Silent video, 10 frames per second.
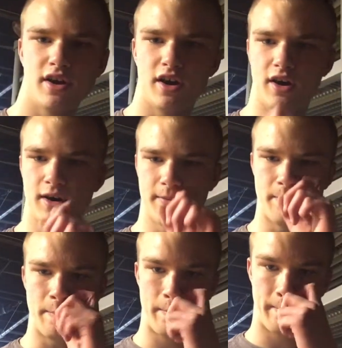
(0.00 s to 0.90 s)

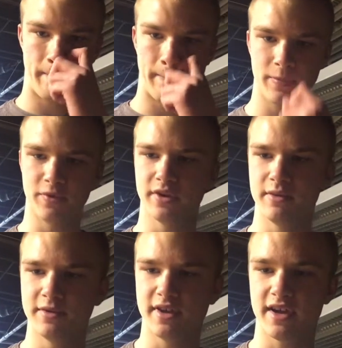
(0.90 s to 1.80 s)
You can
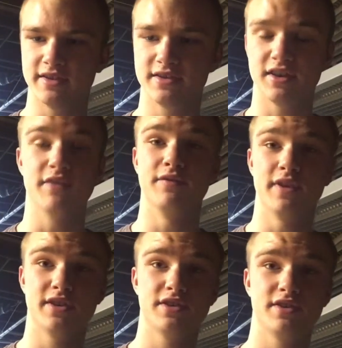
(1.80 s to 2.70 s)
imitate
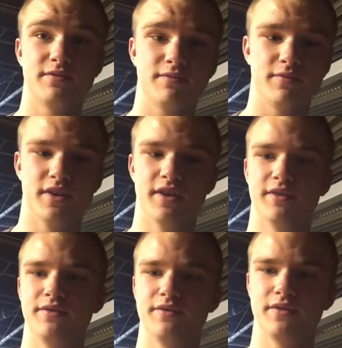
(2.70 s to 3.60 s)
sunfish
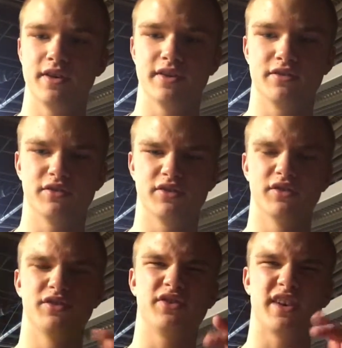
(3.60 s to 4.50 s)
if you get those
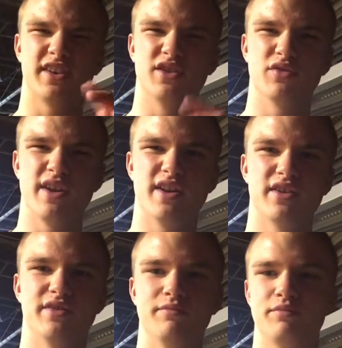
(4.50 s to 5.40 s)
slightly green
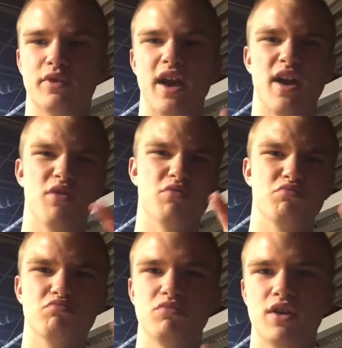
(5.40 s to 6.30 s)
or
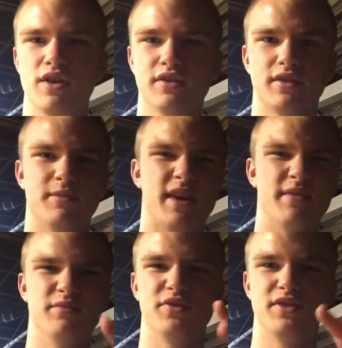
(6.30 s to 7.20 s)
brown,
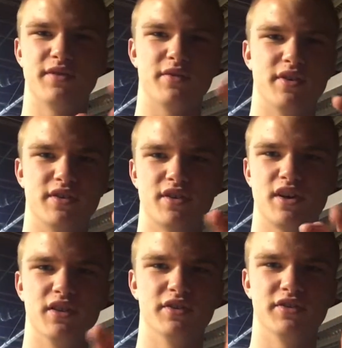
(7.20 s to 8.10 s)
sometimes different
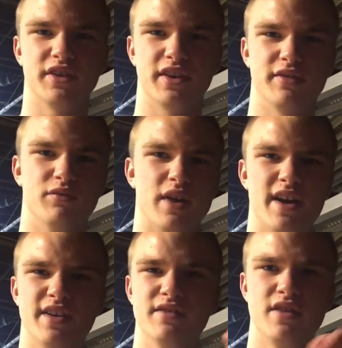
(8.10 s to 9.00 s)
colors like
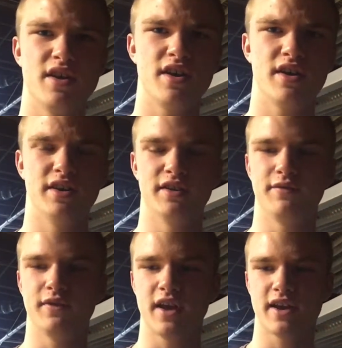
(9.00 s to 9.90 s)
red in the
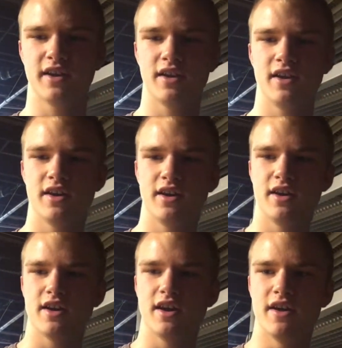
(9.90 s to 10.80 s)
fleck.
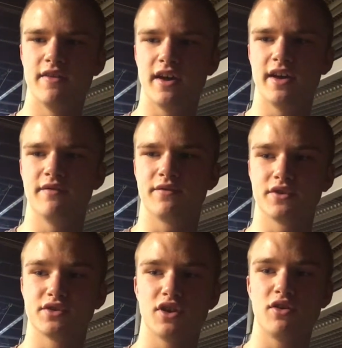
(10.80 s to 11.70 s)
And then for
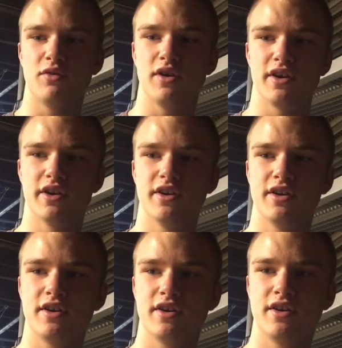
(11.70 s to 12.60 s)
saltwater,
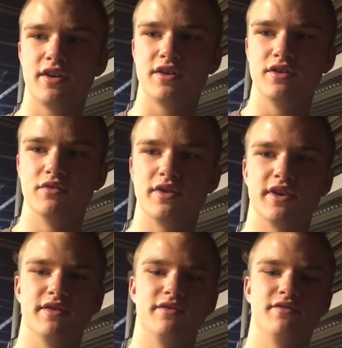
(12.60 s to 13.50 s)
you
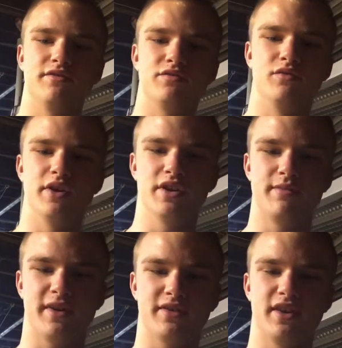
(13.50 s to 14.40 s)
can really
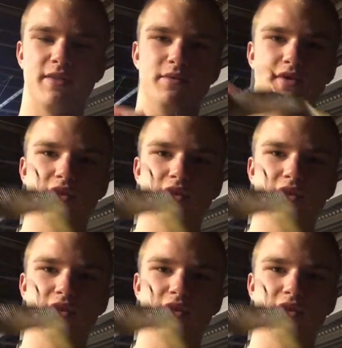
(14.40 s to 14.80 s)
mix it up. You